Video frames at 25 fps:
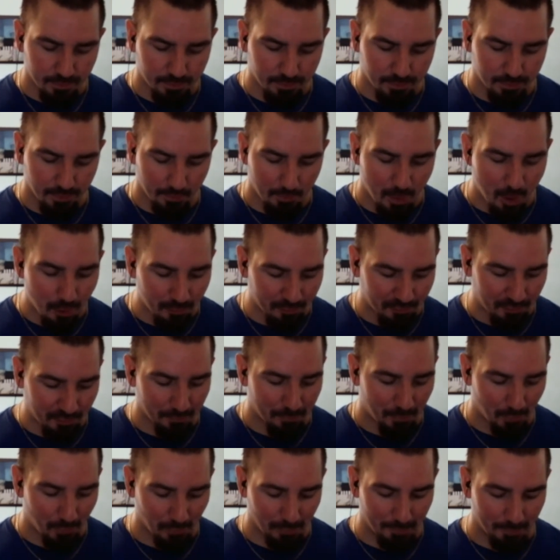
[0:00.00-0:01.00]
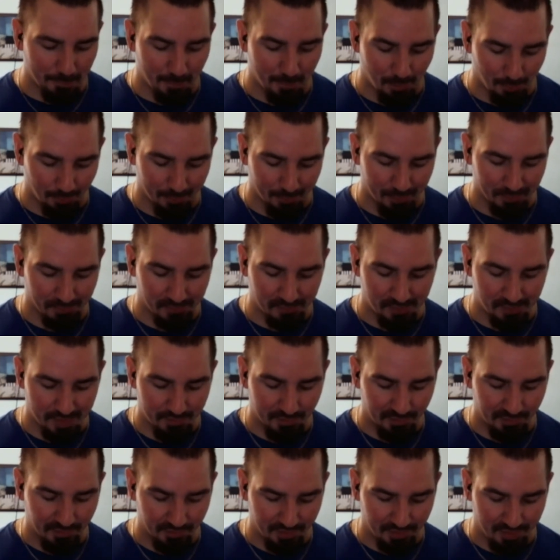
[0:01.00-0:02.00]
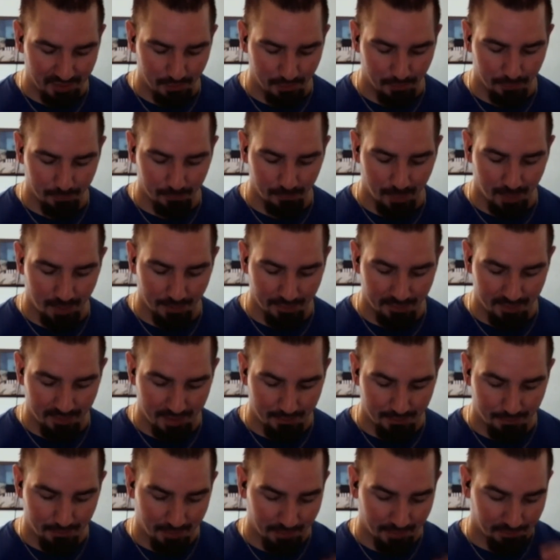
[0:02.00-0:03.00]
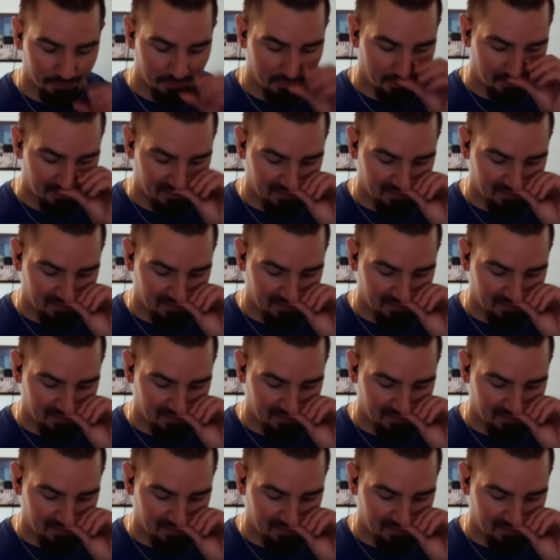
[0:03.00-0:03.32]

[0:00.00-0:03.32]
the most important part of this team is the defense here.